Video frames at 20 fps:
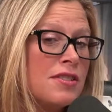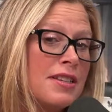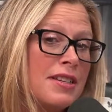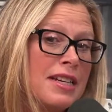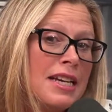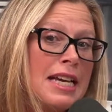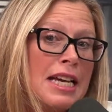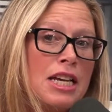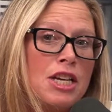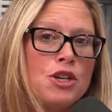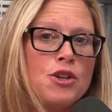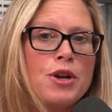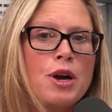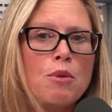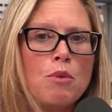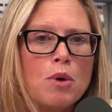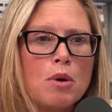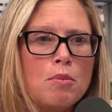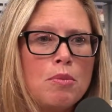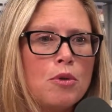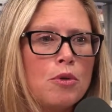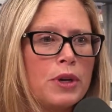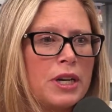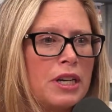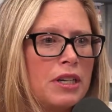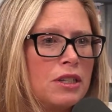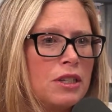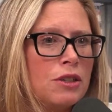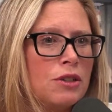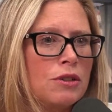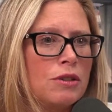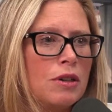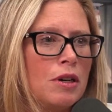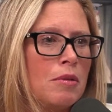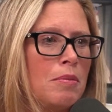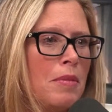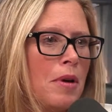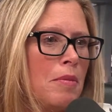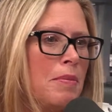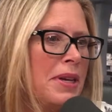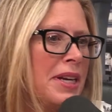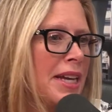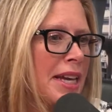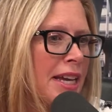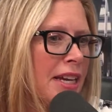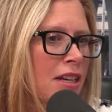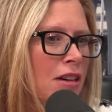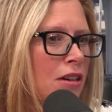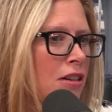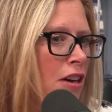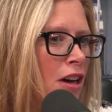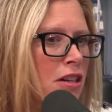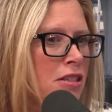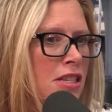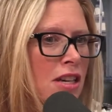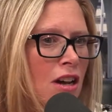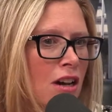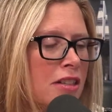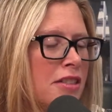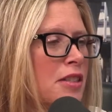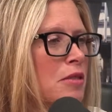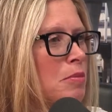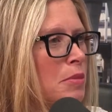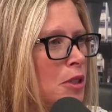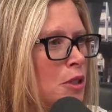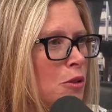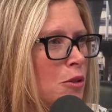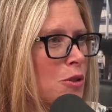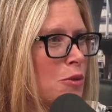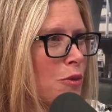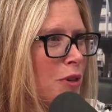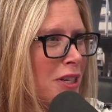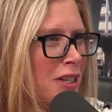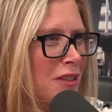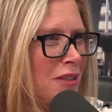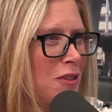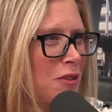And, at one point, an OxyContin pill was running